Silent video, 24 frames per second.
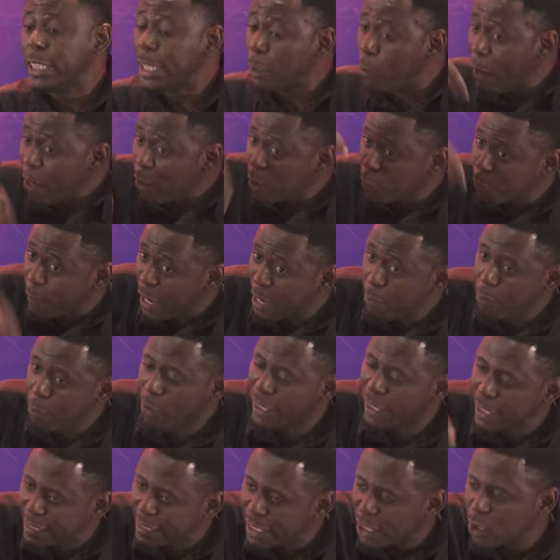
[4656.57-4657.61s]
The way you spend
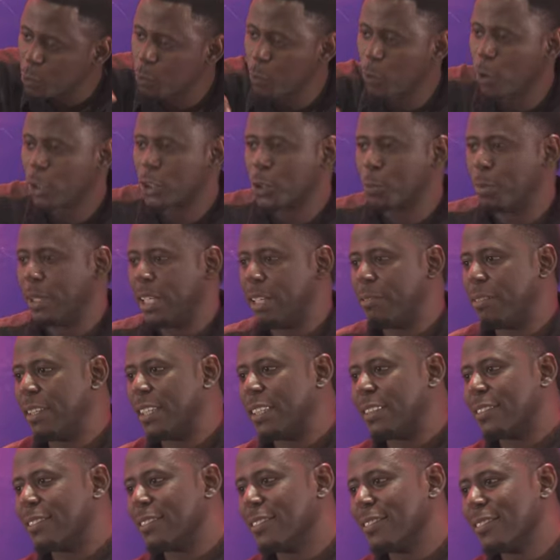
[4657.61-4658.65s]
money tells me what you believe
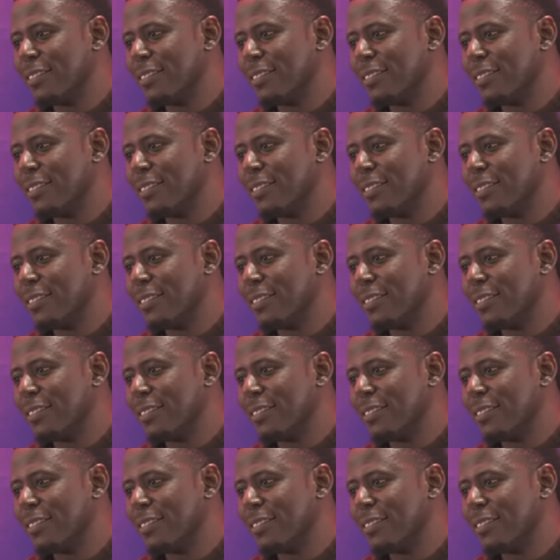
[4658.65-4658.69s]
in.